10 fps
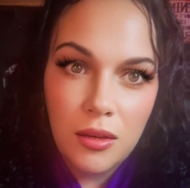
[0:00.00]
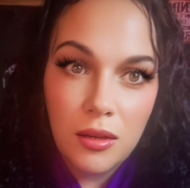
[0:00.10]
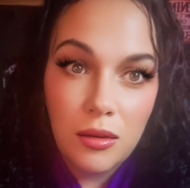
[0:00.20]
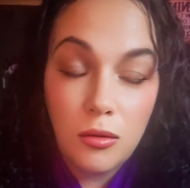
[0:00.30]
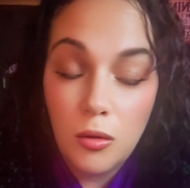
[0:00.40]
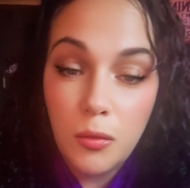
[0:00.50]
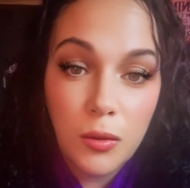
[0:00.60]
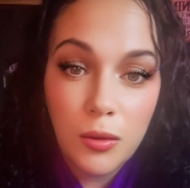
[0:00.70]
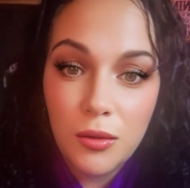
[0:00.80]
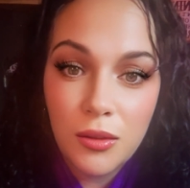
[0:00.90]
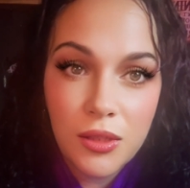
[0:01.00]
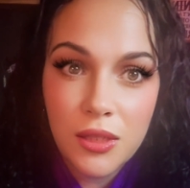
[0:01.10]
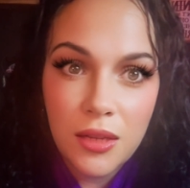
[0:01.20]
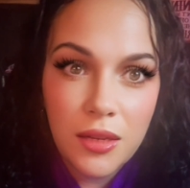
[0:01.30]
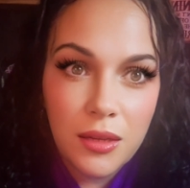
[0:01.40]
Nobles
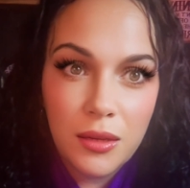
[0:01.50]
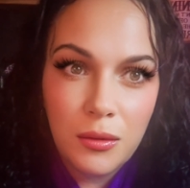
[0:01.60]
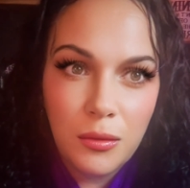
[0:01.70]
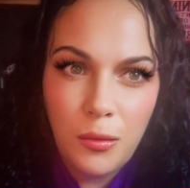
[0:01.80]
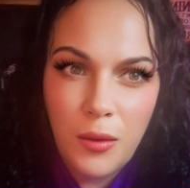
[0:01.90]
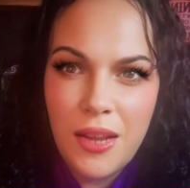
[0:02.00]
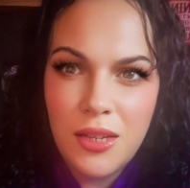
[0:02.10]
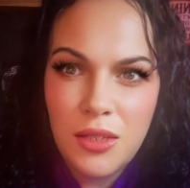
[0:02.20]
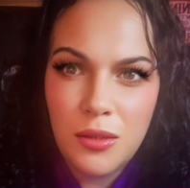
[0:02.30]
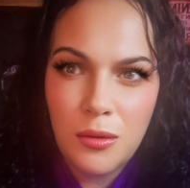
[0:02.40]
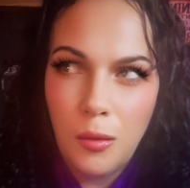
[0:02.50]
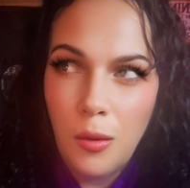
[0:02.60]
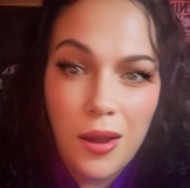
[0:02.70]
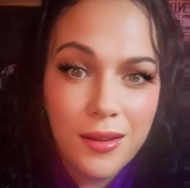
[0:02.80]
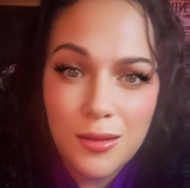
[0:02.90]
waged
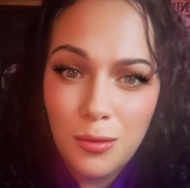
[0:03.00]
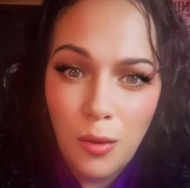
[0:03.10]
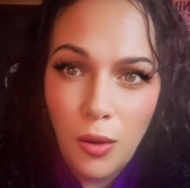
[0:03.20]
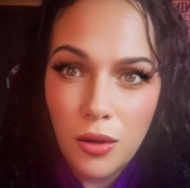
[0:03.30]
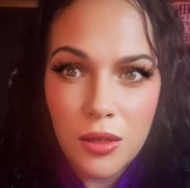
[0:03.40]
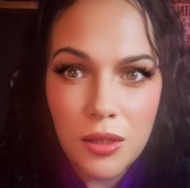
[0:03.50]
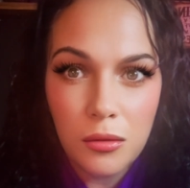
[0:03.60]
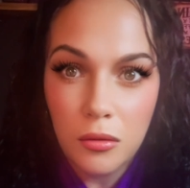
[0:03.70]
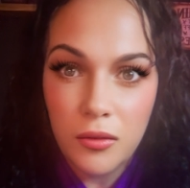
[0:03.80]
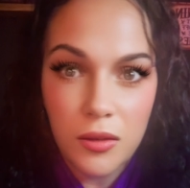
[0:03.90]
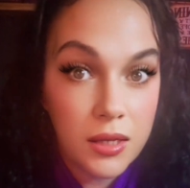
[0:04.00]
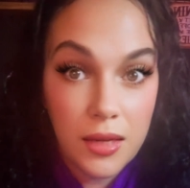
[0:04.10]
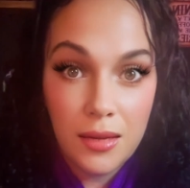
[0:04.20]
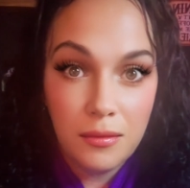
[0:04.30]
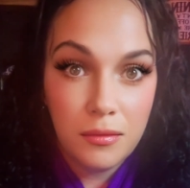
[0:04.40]
quiet wars over
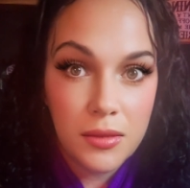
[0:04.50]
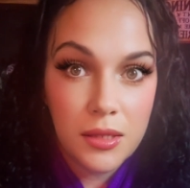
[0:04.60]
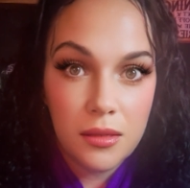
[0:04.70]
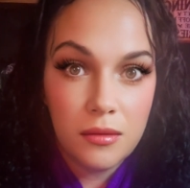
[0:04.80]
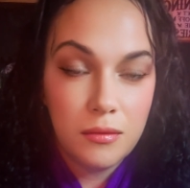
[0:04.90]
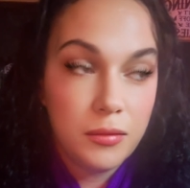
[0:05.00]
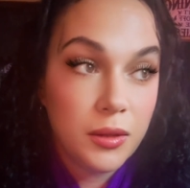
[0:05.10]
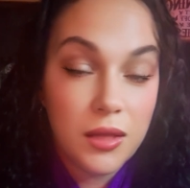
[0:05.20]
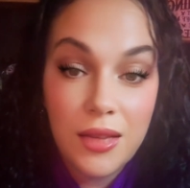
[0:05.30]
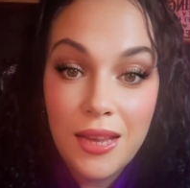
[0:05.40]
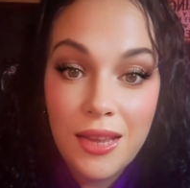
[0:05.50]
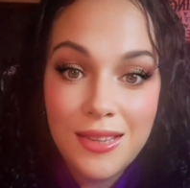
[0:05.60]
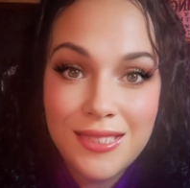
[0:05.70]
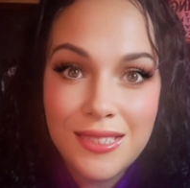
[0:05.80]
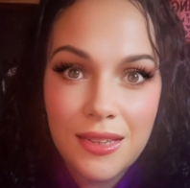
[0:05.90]
names,
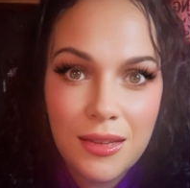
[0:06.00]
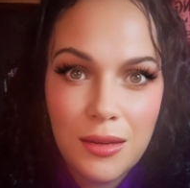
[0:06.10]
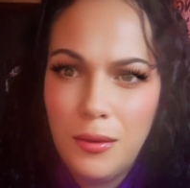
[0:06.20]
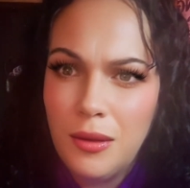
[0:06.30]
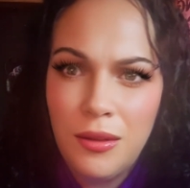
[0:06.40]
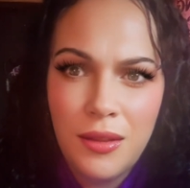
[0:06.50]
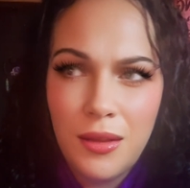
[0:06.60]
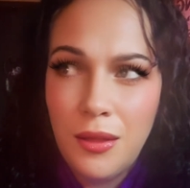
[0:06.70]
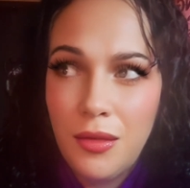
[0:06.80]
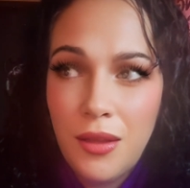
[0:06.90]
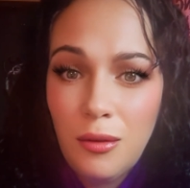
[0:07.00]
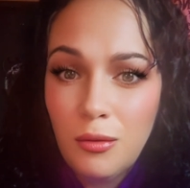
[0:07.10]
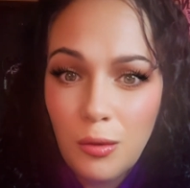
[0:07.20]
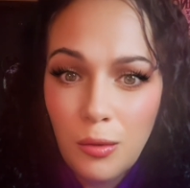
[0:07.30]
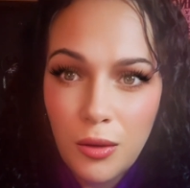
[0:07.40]
plagues. Well, they
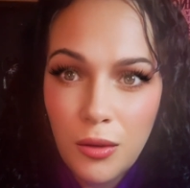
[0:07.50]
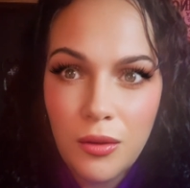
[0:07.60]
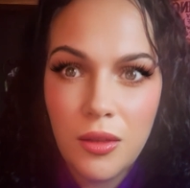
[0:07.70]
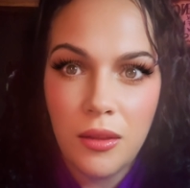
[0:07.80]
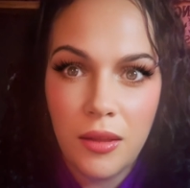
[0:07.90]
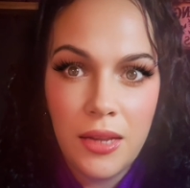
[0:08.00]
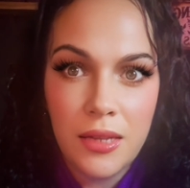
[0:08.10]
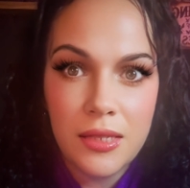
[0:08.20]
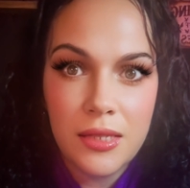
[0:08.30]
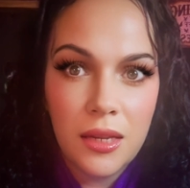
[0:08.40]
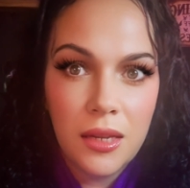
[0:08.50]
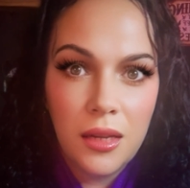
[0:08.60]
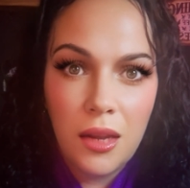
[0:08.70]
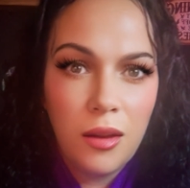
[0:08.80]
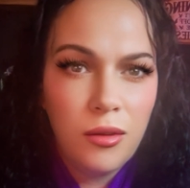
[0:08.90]
rode through the glens,
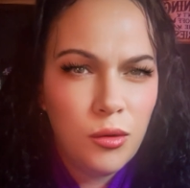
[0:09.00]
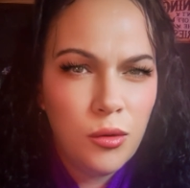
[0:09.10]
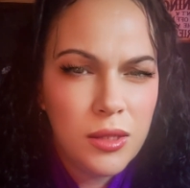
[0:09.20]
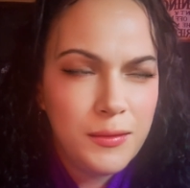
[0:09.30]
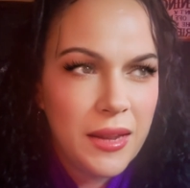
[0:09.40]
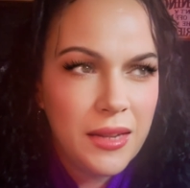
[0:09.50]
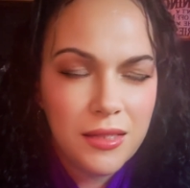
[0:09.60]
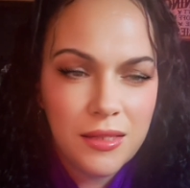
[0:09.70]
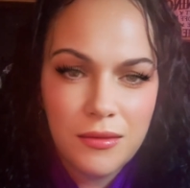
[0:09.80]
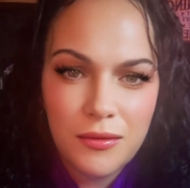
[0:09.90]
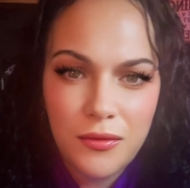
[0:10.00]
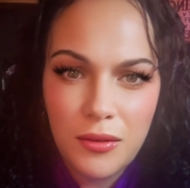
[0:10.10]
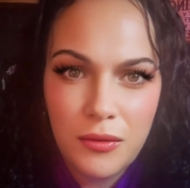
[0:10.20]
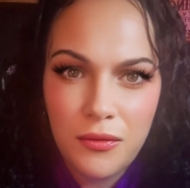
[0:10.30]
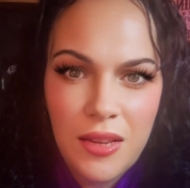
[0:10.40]
and roads meant for
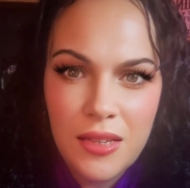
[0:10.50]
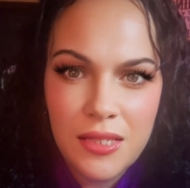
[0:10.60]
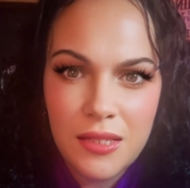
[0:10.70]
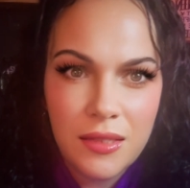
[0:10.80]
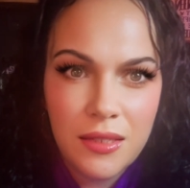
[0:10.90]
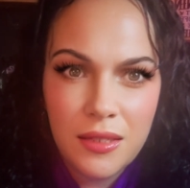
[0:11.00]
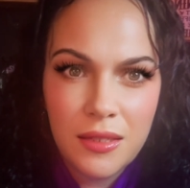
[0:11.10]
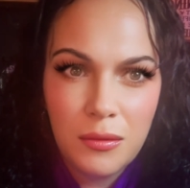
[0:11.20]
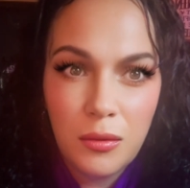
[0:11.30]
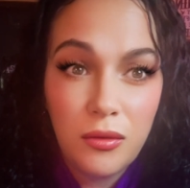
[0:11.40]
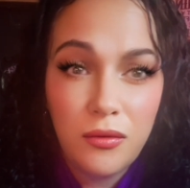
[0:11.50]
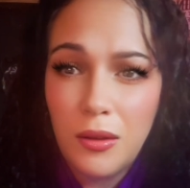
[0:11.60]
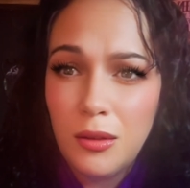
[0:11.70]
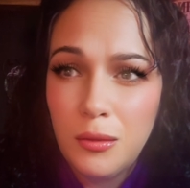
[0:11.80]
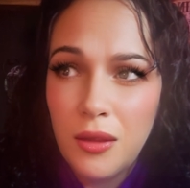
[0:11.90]
feet were
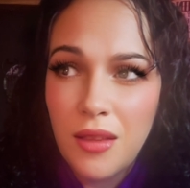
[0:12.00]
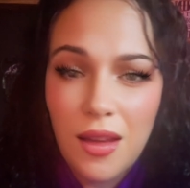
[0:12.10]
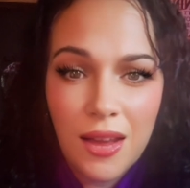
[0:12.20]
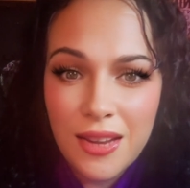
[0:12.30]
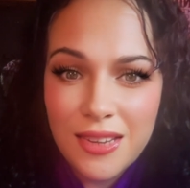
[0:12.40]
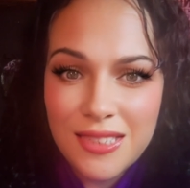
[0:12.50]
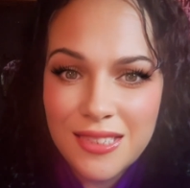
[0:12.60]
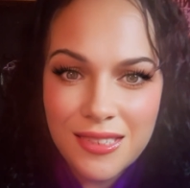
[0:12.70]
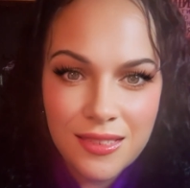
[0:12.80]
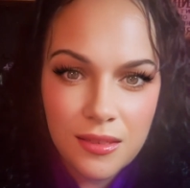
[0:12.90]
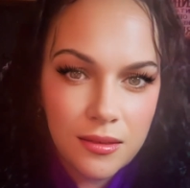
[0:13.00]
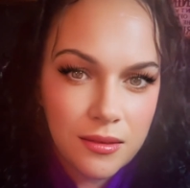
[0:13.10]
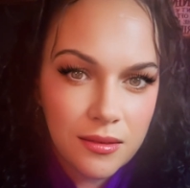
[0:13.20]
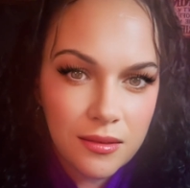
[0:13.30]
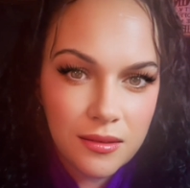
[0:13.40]
filled with eyes that
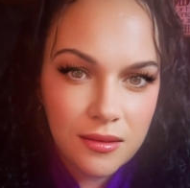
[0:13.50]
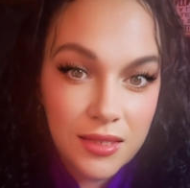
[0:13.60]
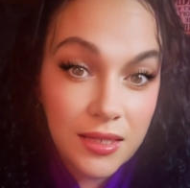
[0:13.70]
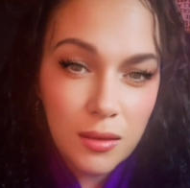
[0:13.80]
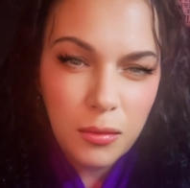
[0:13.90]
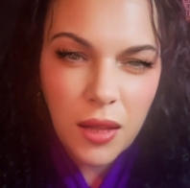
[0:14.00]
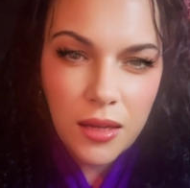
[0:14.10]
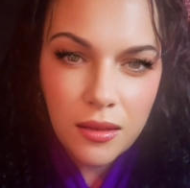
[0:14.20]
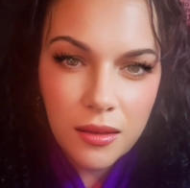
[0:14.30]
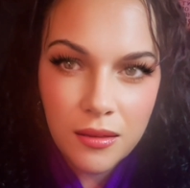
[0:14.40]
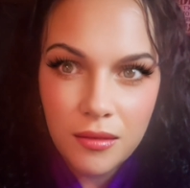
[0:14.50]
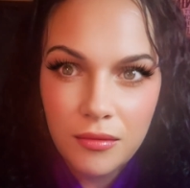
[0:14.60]
didn't blink.